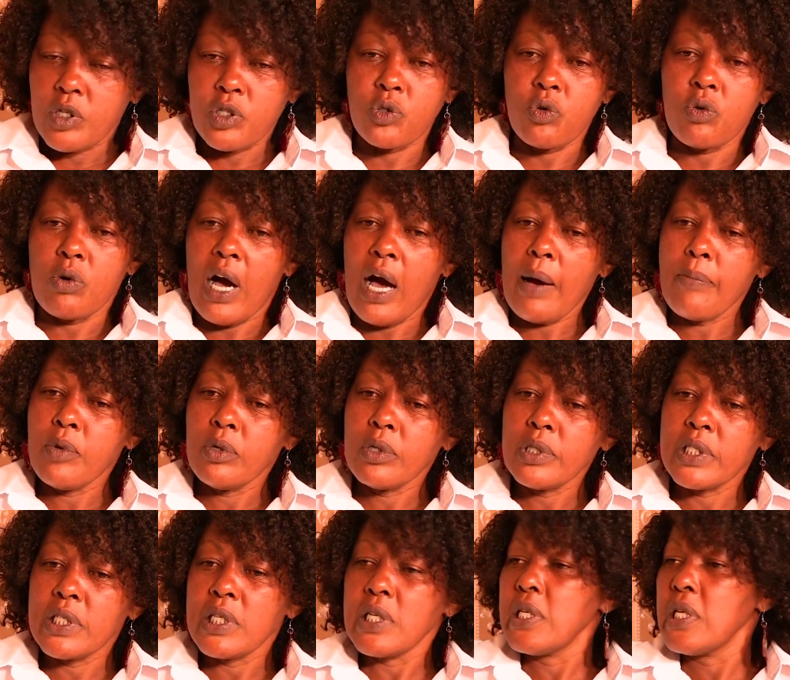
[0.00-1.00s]
So Abdul
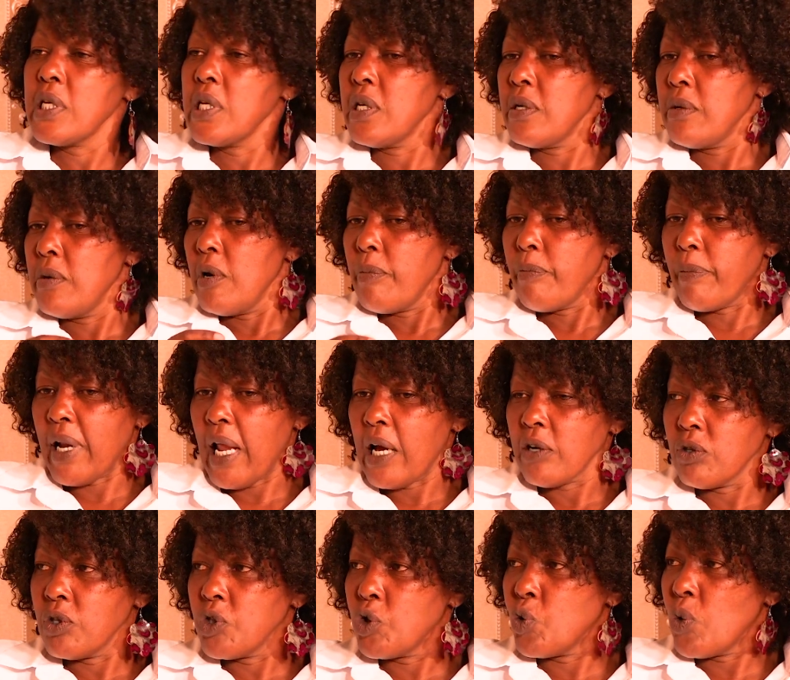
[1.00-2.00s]
Sidi
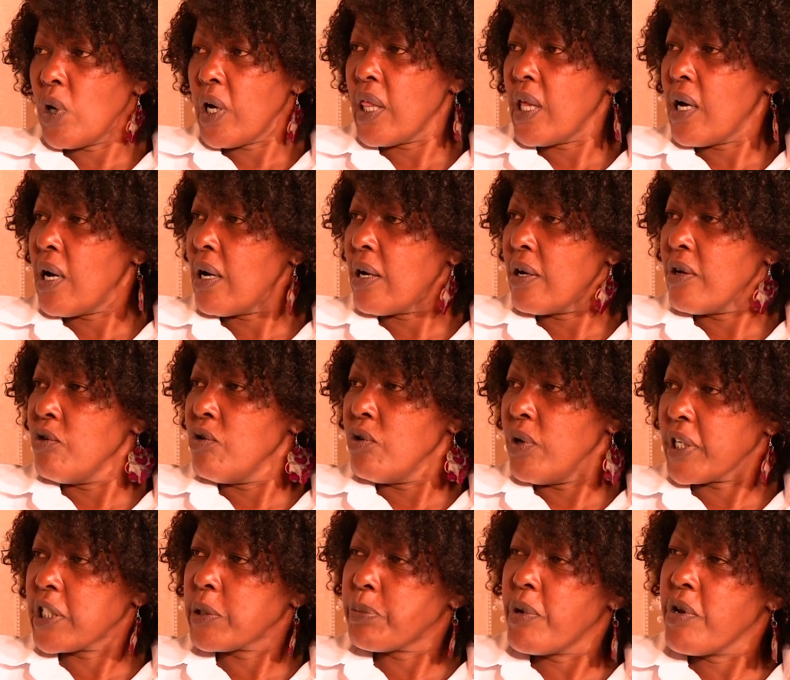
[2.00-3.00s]
plugged onto other
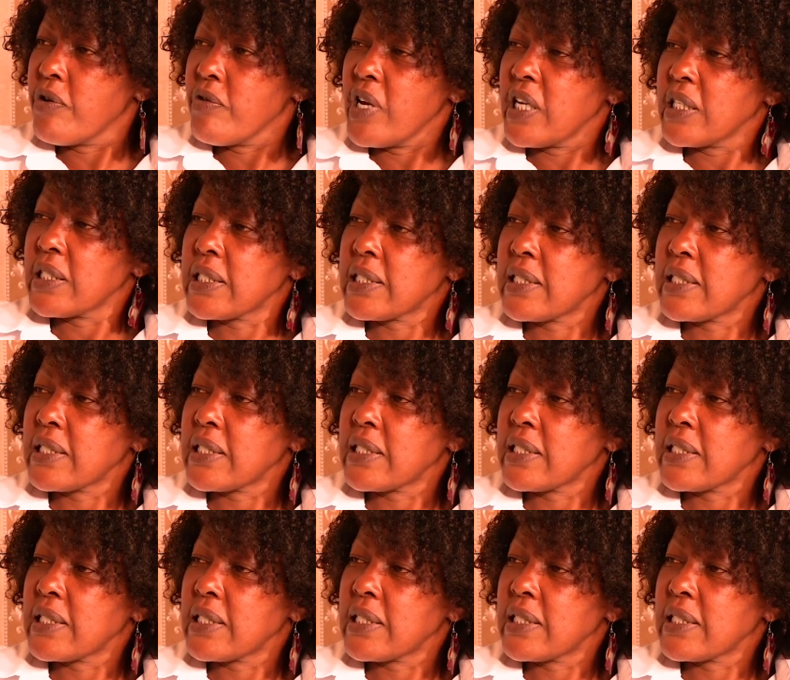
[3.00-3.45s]
experienced